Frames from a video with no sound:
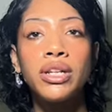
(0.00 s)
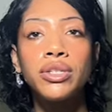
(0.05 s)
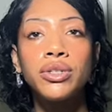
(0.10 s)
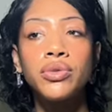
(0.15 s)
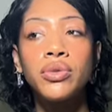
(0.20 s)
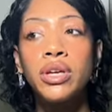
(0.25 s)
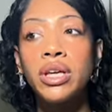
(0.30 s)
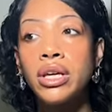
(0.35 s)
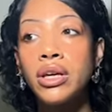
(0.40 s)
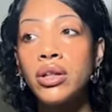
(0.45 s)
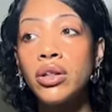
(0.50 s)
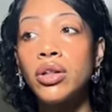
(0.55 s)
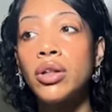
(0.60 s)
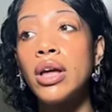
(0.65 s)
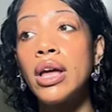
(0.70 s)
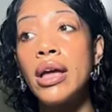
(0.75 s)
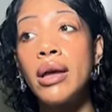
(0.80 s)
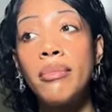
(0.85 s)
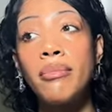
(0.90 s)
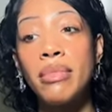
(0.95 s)
to heal.
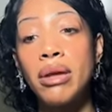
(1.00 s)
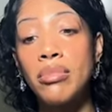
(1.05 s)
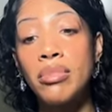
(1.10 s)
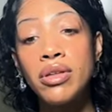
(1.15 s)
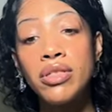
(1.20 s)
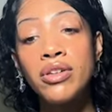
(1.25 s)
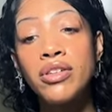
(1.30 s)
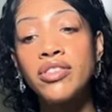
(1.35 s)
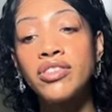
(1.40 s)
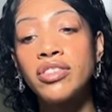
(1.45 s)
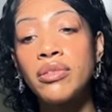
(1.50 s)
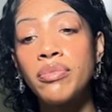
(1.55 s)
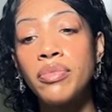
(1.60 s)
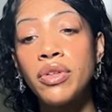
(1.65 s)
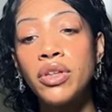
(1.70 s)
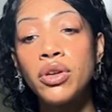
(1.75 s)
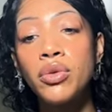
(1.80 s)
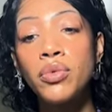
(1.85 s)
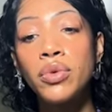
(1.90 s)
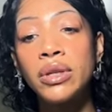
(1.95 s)
Maybe there's
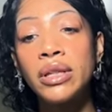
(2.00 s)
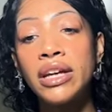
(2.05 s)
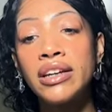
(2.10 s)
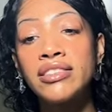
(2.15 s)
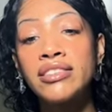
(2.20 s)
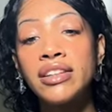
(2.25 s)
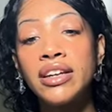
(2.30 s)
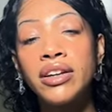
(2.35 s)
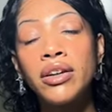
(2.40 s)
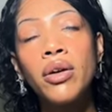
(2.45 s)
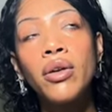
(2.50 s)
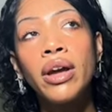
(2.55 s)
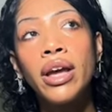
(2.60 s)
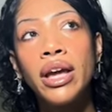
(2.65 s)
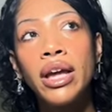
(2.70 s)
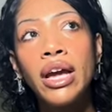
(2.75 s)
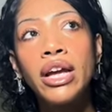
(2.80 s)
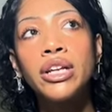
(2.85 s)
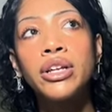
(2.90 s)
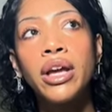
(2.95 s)
something you realize like,
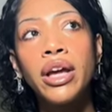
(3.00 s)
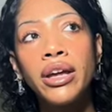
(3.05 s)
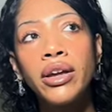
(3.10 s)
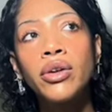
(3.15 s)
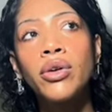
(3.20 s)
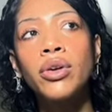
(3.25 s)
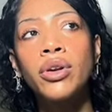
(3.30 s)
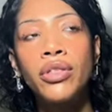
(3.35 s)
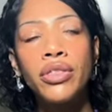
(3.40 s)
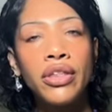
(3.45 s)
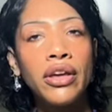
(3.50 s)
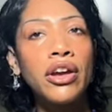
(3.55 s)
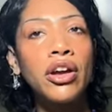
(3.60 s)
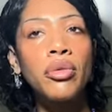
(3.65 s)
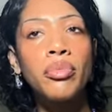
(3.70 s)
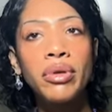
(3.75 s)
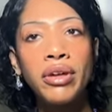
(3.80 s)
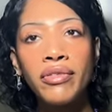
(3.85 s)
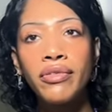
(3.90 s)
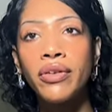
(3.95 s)
okay, I, I could go to
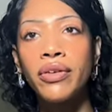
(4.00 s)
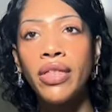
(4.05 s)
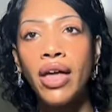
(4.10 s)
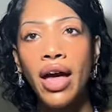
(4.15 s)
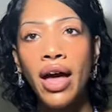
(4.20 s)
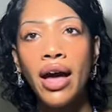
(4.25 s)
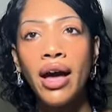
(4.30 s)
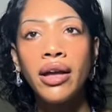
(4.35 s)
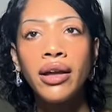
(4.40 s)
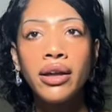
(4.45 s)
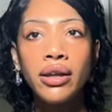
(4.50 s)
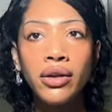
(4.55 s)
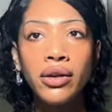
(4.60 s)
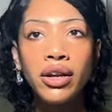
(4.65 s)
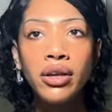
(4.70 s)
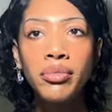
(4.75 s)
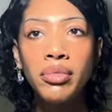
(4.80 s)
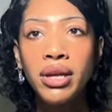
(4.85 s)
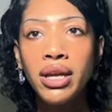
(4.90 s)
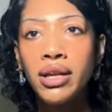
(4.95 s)
therapy for that. You know what
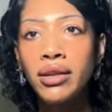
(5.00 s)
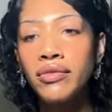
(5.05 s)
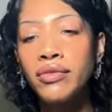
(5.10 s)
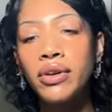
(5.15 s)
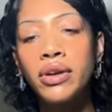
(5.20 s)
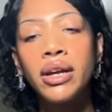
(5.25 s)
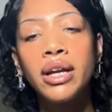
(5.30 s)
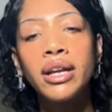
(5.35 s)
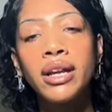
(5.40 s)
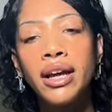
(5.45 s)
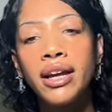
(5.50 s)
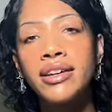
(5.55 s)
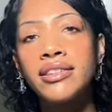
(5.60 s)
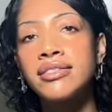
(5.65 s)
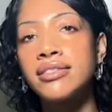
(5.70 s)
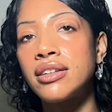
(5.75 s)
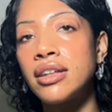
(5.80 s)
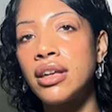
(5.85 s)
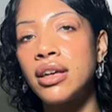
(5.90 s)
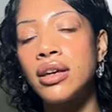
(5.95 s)
I mean? Very
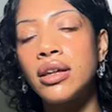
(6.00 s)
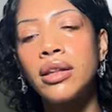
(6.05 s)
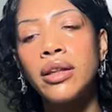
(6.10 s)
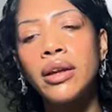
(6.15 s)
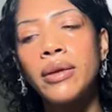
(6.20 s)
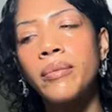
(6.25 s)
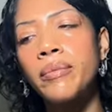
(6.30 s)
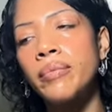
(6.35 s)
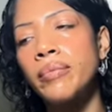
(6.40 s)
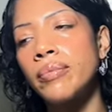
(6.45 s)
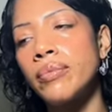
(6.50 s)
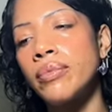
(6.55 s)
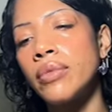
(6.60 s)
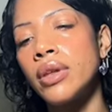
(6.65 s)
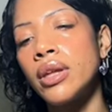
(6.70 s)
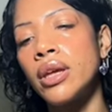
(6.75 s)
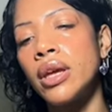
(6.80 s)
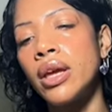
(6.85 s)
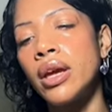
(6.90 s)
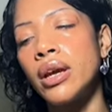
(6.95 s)
nice and healing.
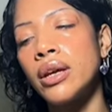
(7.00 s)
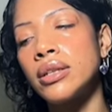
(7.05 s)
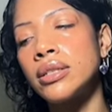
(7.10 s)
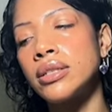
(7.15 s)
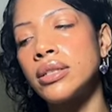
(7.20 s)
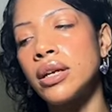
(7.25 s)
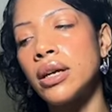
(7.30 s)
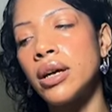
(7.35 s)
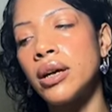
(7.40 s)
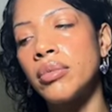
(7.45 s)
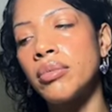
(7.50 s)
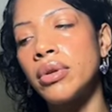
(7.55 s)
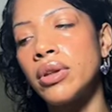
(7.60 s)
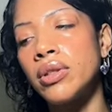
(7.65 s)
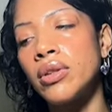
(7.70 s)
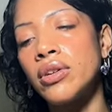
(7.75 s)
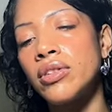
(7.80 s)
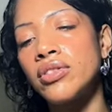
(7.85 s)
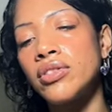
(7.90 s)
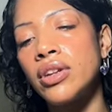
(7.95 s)
And um, it
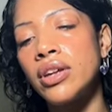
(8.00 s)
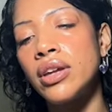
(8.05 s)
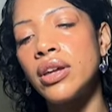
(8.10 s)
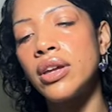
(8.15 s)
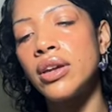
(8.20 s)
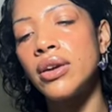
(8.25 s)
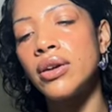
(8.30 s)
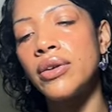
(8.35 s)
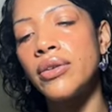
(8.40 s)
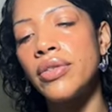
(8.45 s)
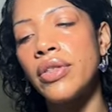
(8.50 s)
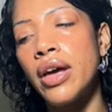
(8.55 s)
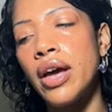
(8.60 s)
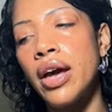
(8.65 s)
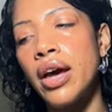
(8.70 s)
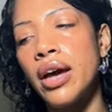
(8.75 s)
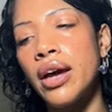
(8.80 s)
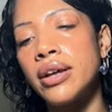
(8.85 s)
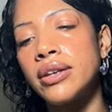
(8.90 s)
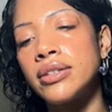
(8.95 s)
looks like here
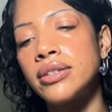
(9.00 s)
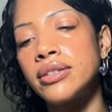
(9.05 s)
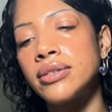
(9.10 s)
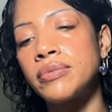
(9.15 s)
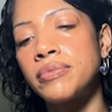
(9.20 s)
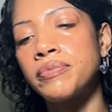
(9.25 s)
that